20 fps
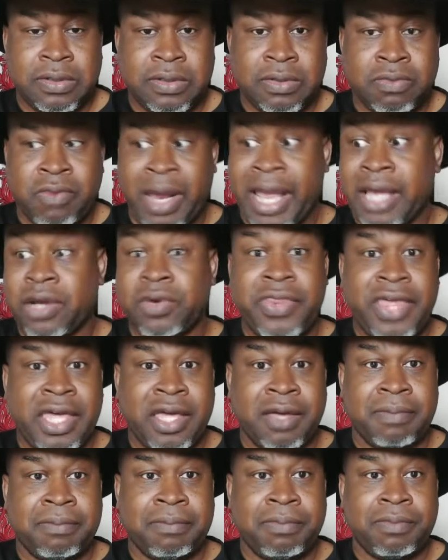ran on
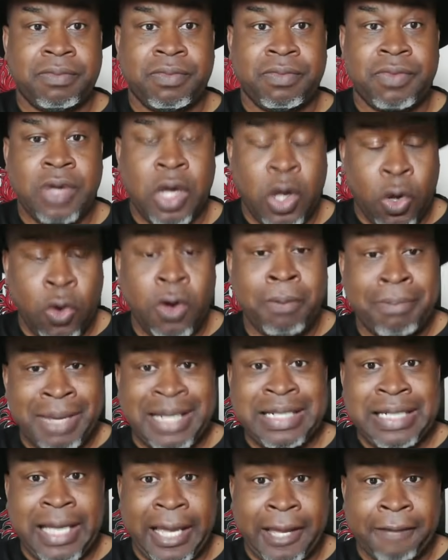them on
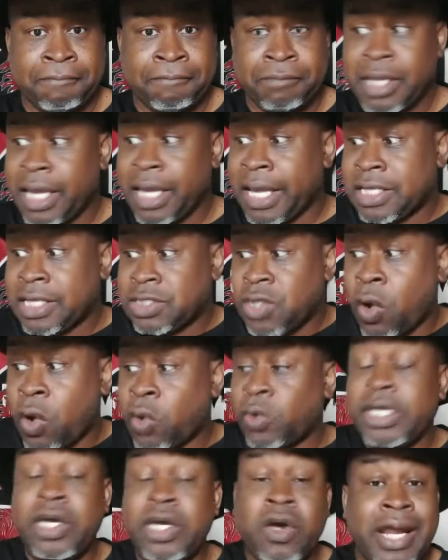Monday, and it's
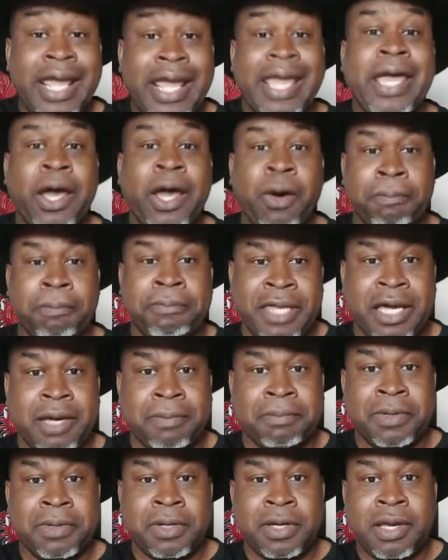only going to help
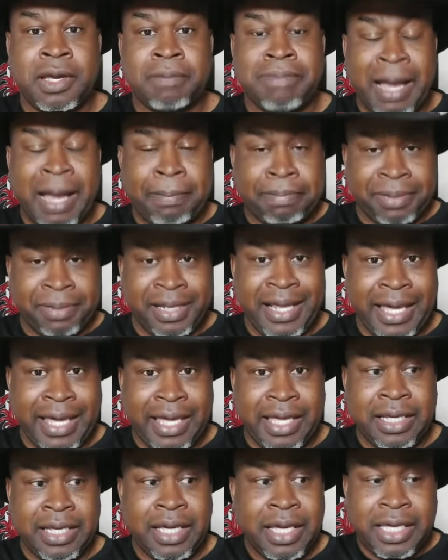them by
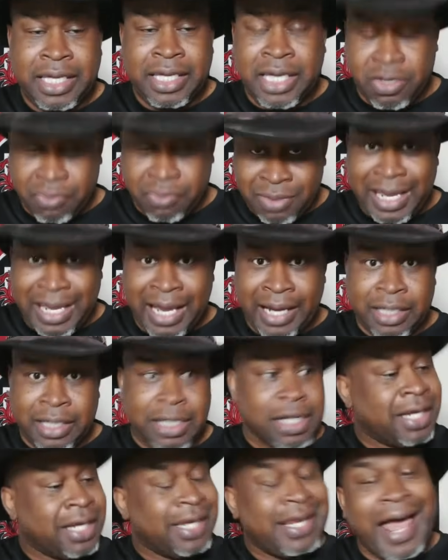playing Carolina.
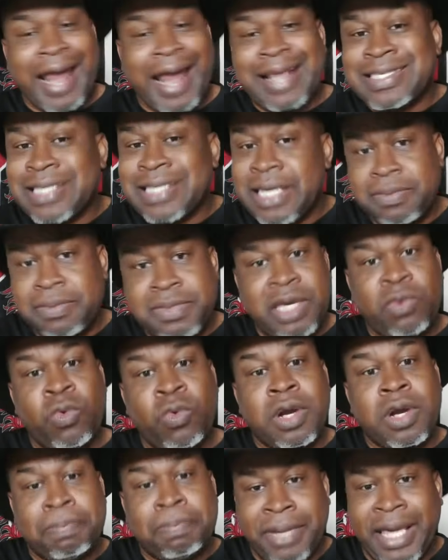A lot of teams didn't
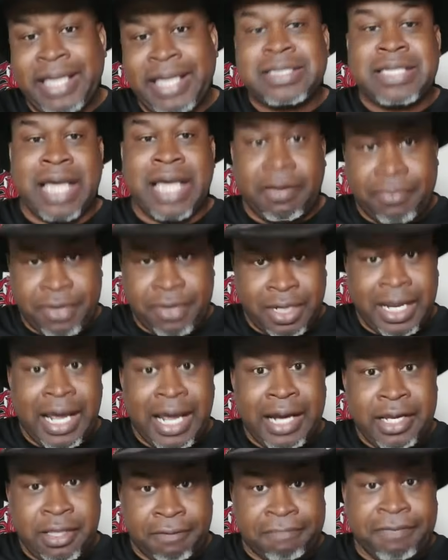want to play South
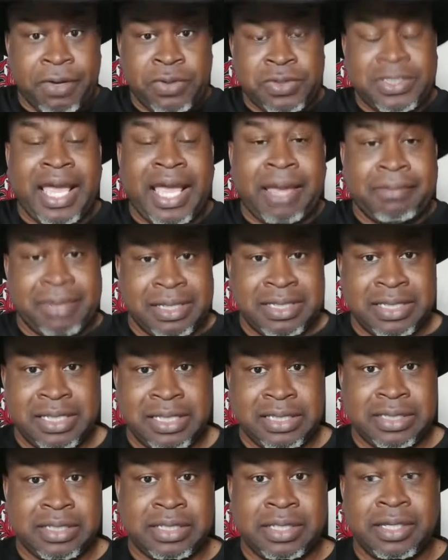Carolina the first game of the
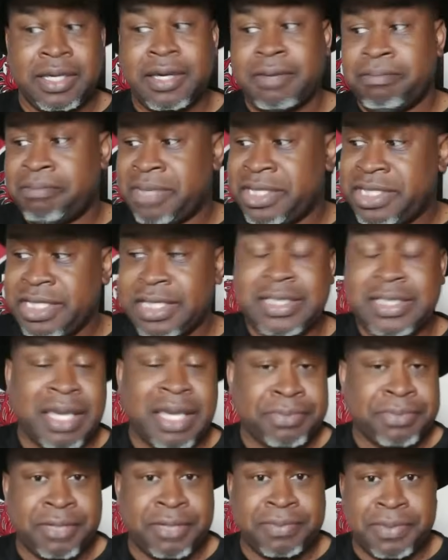season. Michigan
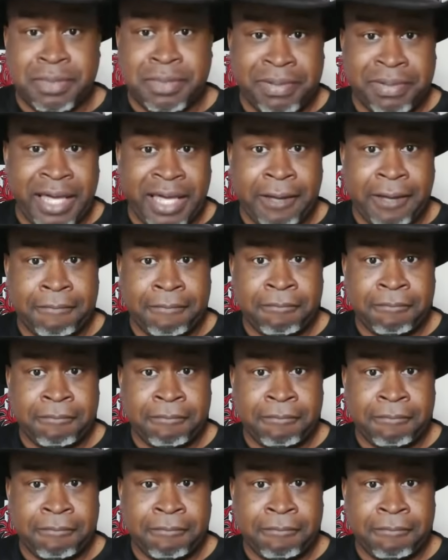stepped up to the plate,